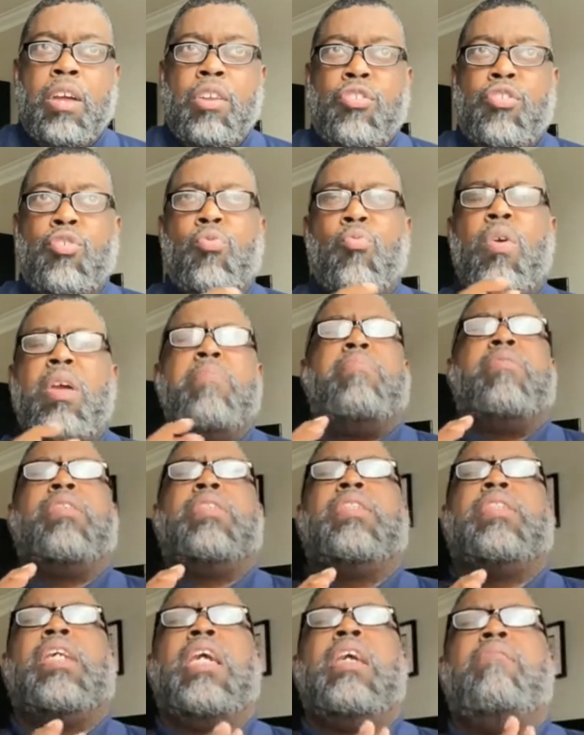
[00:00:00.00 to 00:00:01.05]
Do we
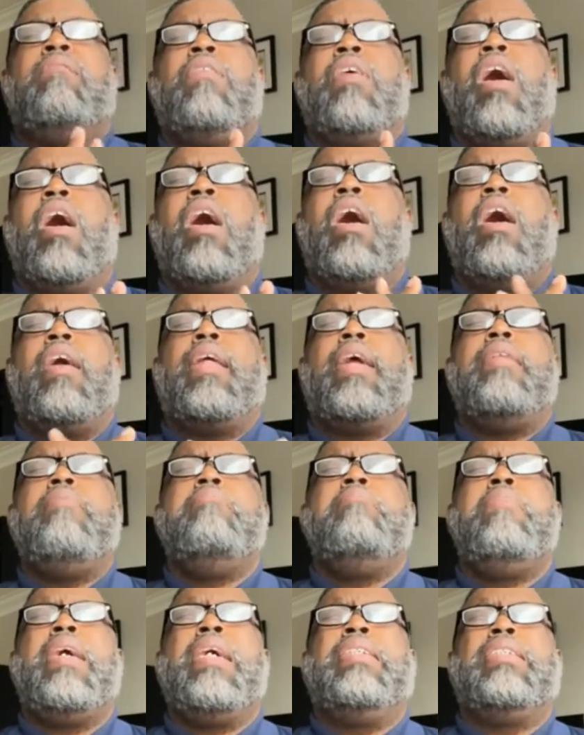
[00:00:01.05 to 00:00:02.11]
perceive God in
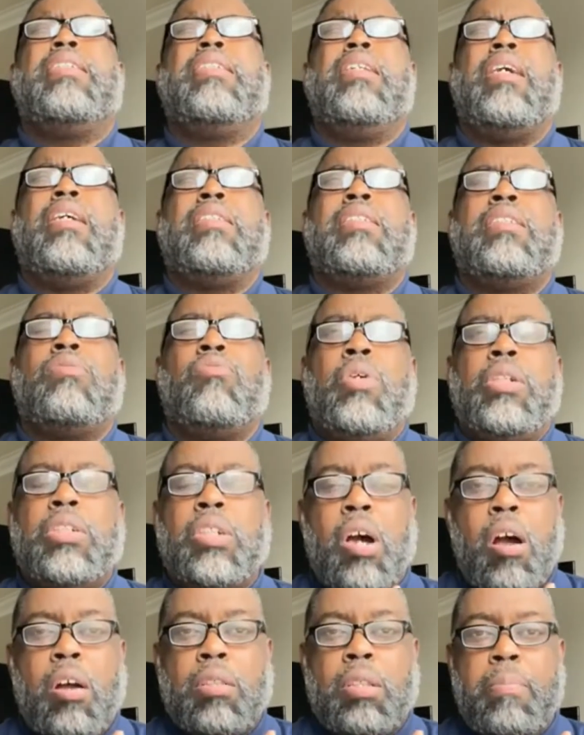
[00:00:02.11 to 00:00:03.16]
business? We
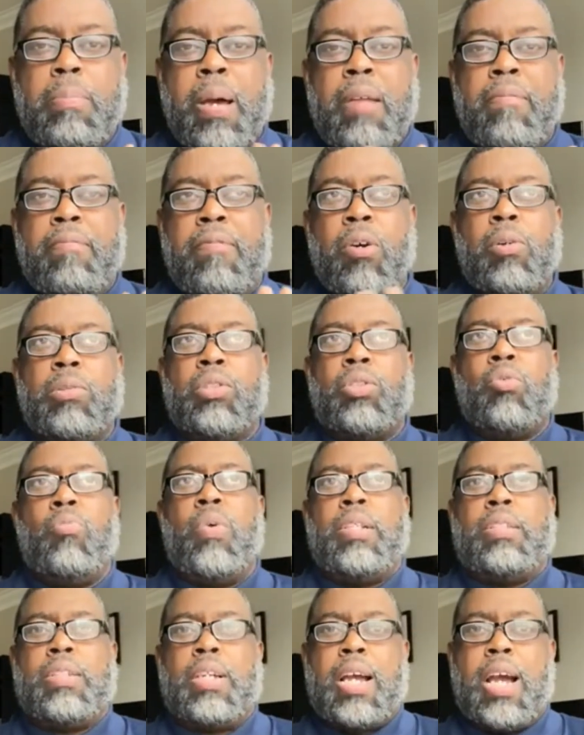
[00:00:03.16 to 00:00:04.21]
talked about folks who
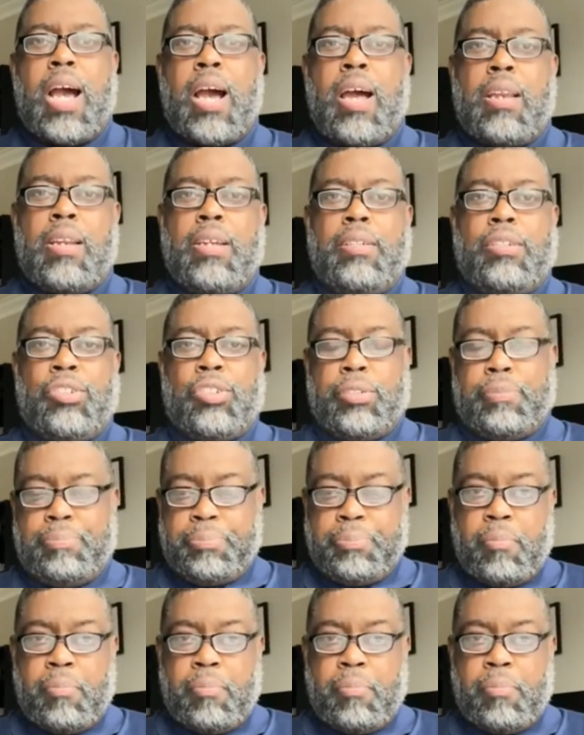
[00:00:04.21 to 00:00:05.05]
went to college.